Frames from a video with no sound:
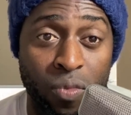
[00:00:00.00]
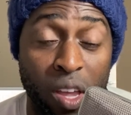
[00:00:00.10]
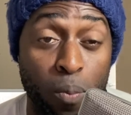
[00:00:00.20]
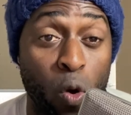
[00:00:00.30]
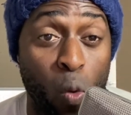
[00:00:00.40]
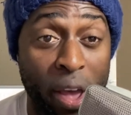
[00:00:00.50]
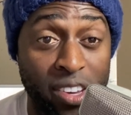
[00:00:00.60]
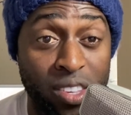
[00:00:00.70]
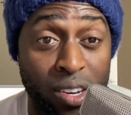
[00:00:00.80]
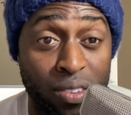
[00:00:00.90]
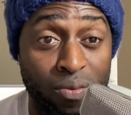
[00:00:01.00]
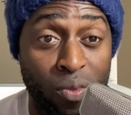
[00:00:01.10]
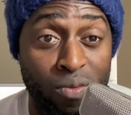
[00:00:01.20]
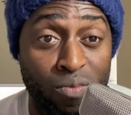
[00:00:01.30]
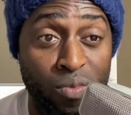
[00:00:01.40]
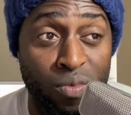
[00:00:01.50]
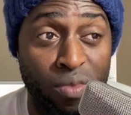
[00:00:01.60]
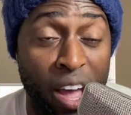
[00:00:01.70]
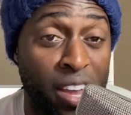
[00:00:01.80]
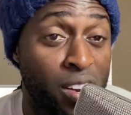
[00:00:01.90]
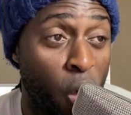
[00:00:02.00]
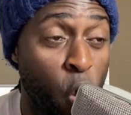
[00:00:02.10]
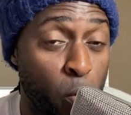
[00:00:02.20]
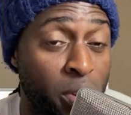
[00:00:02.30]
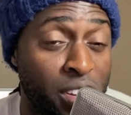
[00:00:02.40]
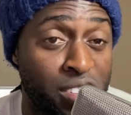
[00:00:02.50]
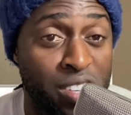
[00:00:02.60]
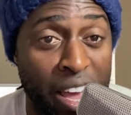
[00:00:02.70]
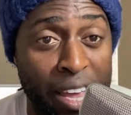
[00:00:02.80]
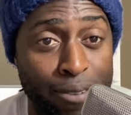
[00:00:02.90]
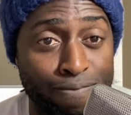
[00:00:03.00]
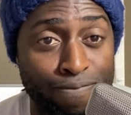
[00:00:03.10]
in more ways than I can openly say.